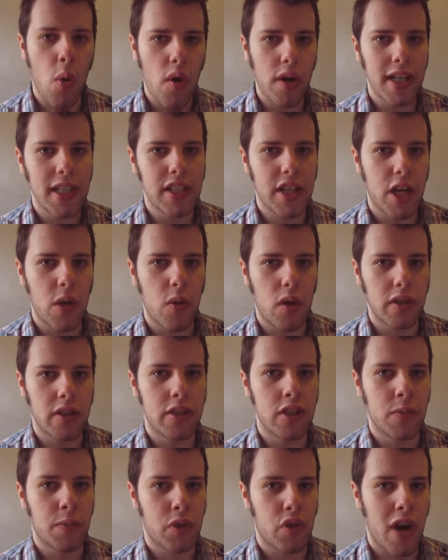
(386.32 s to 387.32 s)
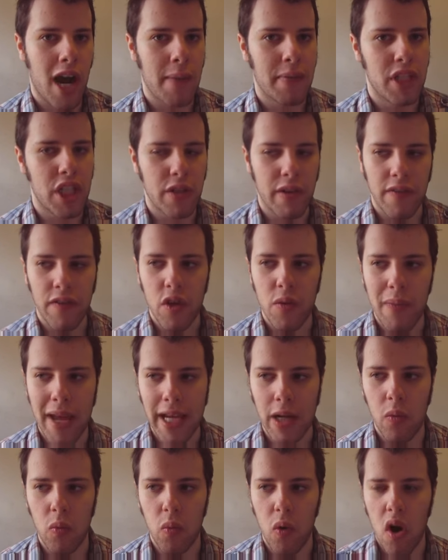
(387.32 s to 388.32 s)
No one is going to want to subscribe to you if you
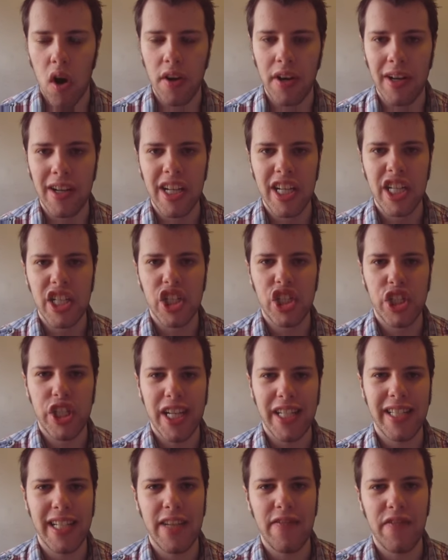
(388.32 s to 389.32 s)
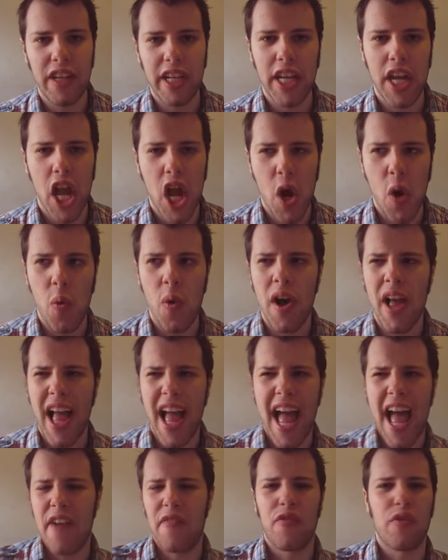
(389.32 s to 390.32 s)
make one shitty video
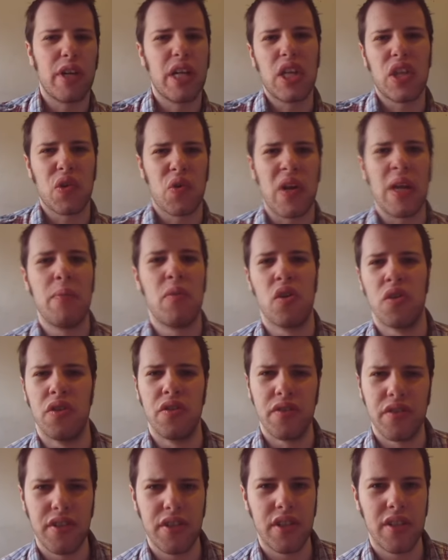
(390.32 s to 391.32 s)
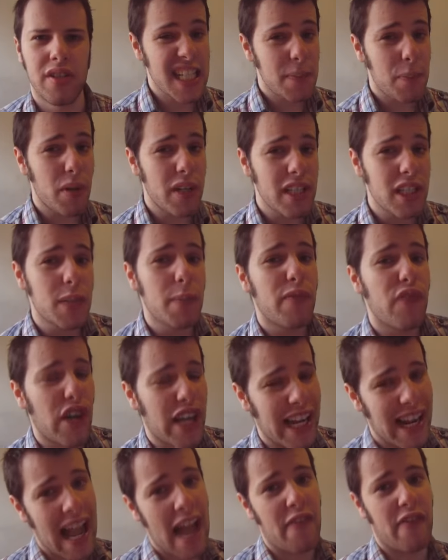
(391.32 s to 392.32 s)
every 3 months. You need to put in some
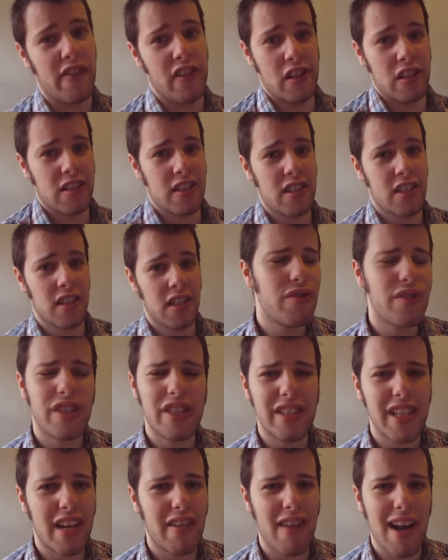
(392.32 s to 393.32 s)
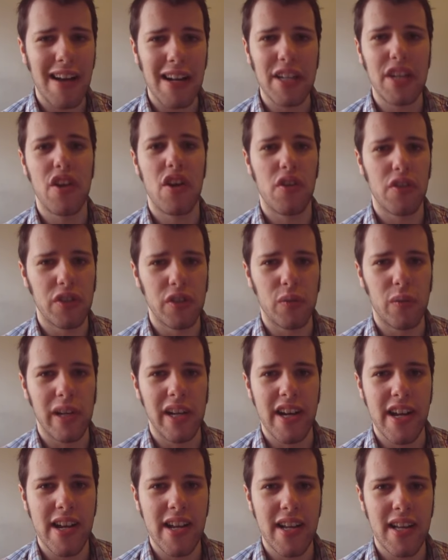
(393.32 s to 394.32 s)
fucking effort. Don't just sit around in your
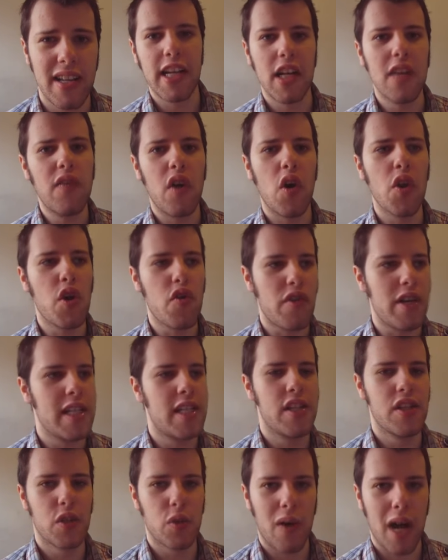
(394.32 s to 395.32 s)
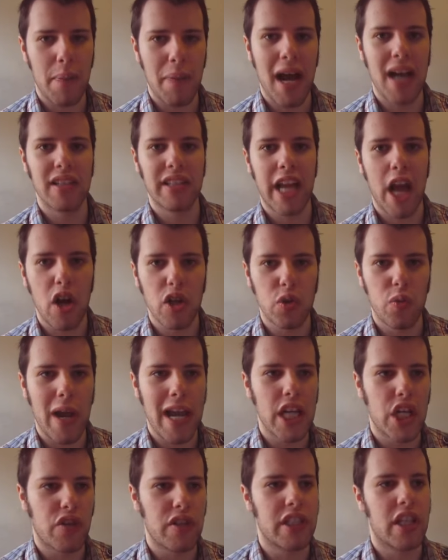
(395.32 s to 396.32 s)
underwear thinking of other reasons why Pascal's
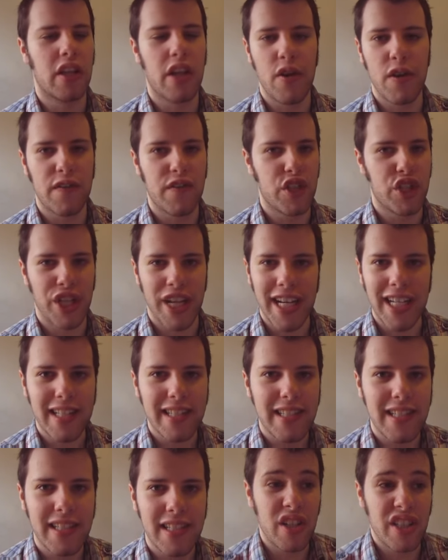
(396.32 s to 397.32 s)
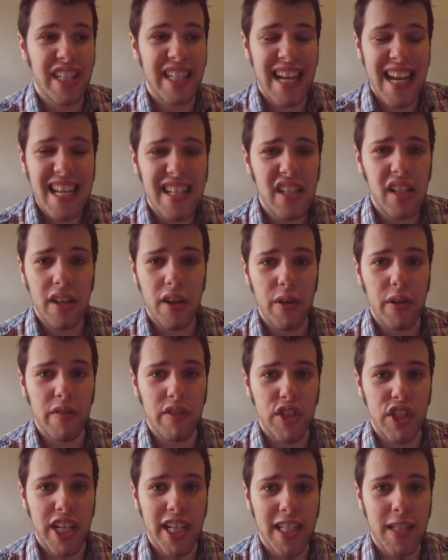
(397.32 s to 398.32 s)
wager is a load of shit, because it is a load
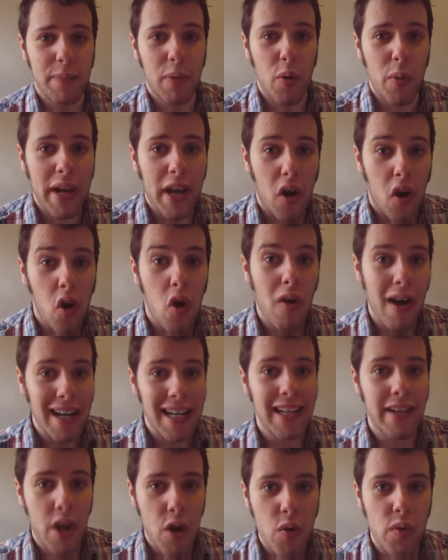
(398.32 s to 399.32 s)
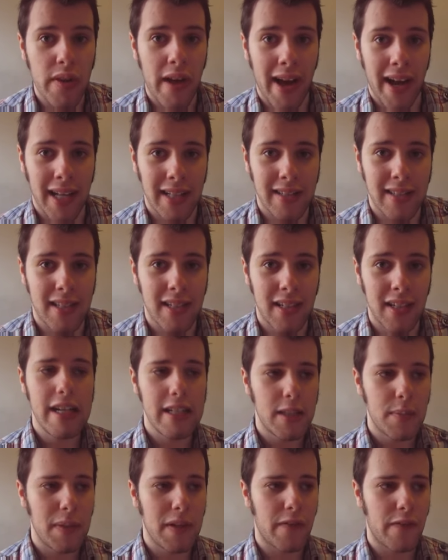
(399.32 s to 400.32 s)
of shit, but we already know that. You
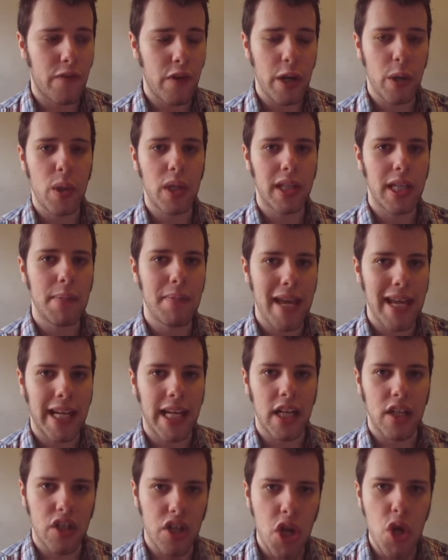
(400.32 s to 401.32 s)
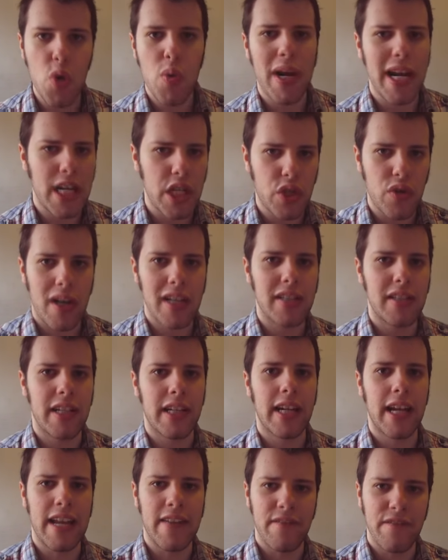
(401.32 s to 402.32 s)
need to be frequently making new,
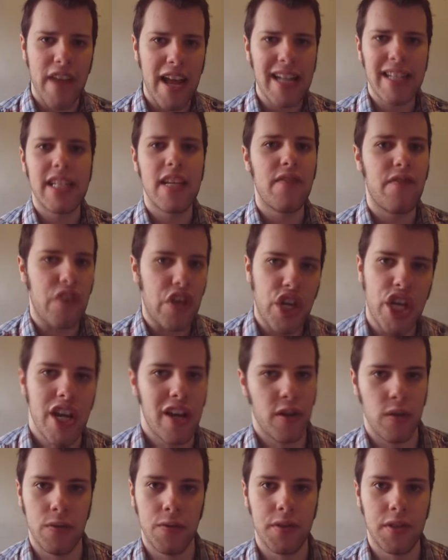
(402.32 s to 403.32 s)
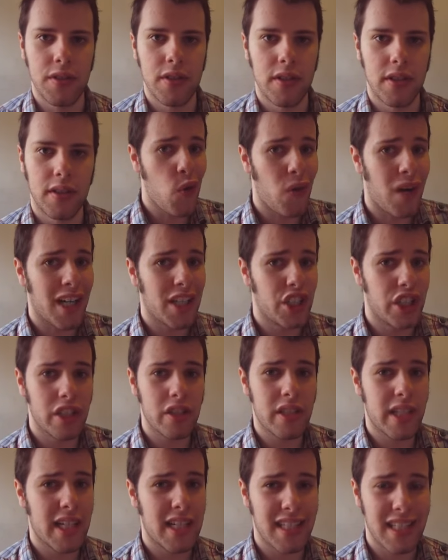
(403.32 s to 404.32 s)
interesting, inventive videos. Otherwise
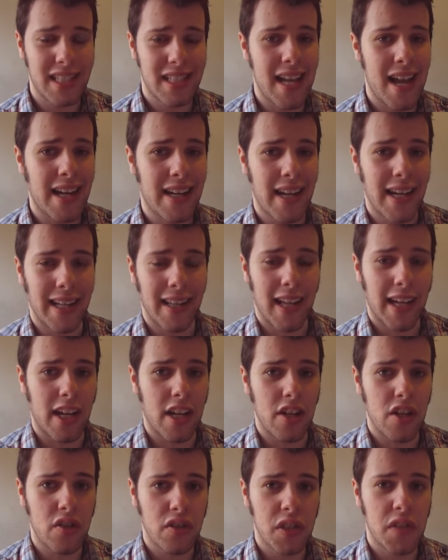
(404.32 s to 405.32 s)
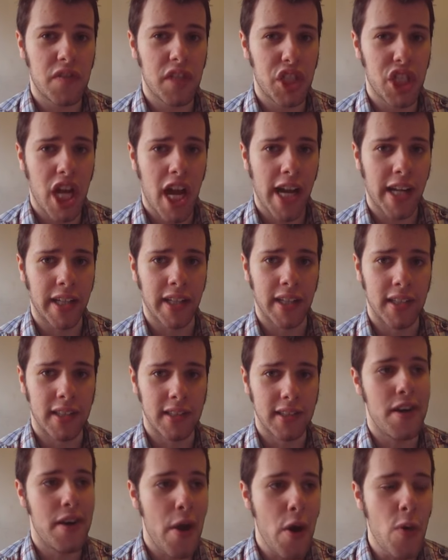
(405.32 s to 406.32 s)
you're just going to stagnate like a nun's vagina,
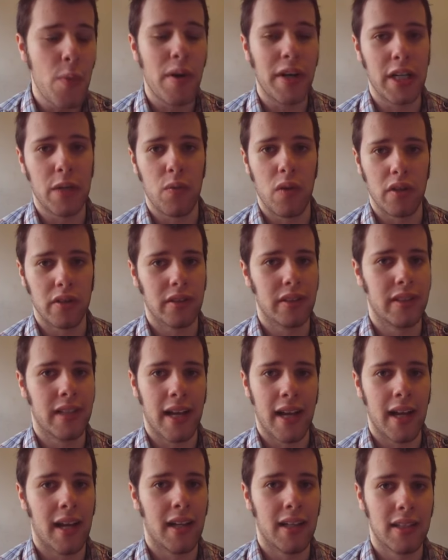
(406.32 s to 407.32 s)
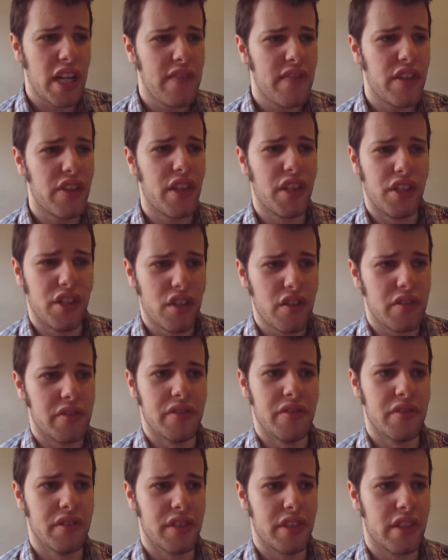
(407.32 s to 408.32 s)
and nobody wants that. Not even the
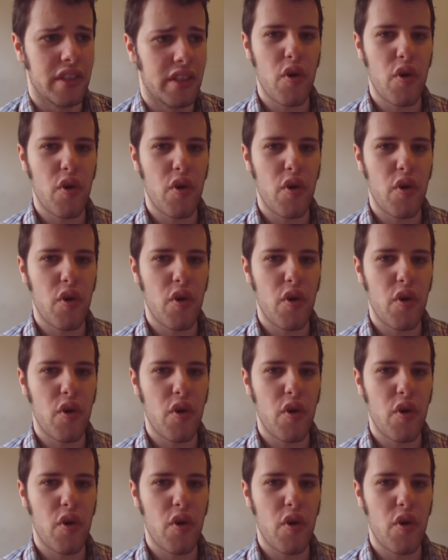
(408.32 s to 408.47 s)
nuns.